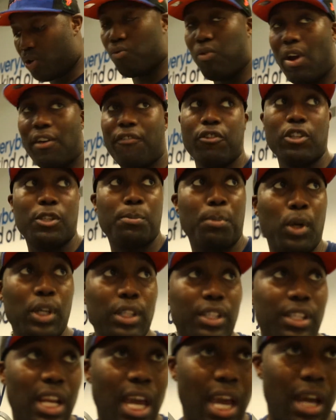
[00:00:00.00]
good reference
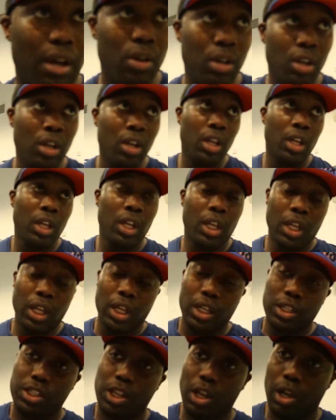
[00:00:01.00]
points now.
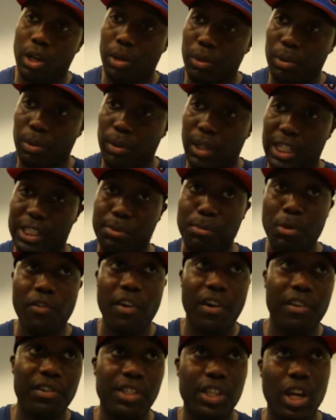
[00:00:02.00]
So let's move
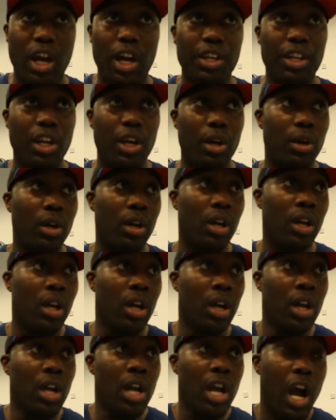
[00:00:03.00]
over to cardio.
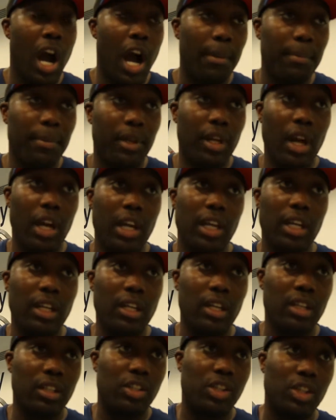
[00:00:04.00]
I'm going
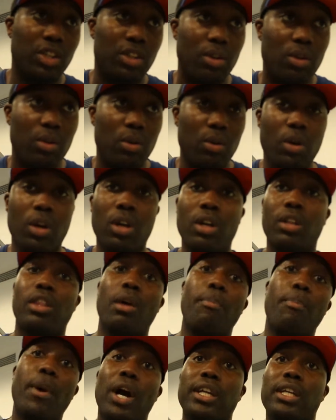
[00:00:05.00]
to do the
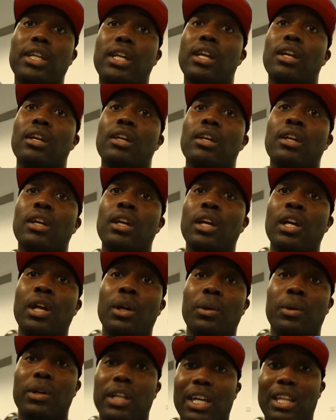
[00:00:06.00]
bike.
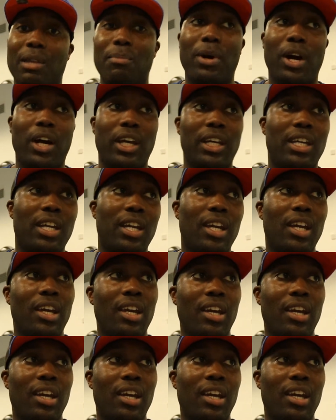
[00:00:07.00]
I'm gonna get the bike.